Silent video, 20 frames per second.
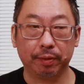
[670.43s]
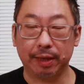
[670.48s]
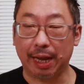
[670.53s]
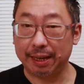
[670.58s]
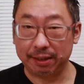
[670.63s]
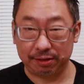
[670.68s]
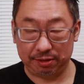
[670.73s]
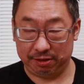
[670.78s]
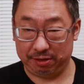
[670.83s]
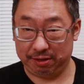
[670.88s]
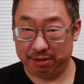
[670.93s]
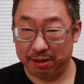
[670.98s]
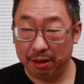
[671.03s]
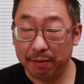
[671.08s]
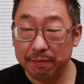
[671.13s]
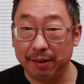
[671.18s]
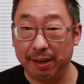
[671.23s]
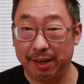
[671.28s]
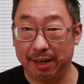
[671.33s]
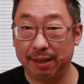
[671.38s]
that's
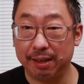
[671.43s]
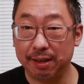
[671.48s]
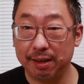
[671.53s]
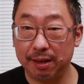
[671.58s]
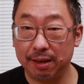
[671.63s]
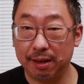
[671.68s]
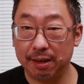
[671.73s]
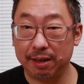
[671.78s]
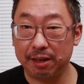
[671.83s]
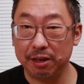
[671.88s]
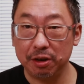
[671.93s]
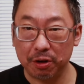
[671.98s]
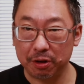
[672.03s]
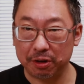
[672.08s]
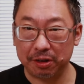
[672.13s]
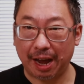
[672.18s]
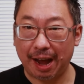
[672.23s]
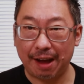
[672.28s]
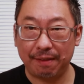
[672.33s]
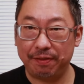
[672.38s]
lovely. You're not
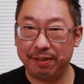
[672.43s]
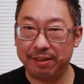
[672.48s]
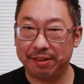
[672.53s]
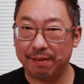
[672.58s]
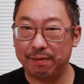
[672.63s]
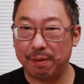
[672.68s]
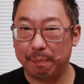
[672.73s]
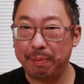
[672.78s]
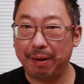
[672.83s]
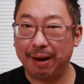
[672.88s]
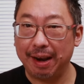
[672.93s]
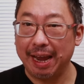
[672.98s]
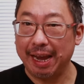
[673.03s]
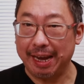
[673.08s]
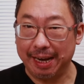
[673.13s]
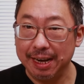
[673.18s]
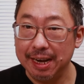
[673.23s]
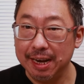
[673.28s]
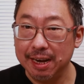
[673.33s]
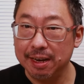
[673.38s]
going to have this ever
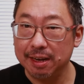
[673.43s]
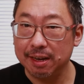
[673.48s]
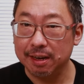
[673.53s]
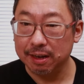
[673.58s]
plain.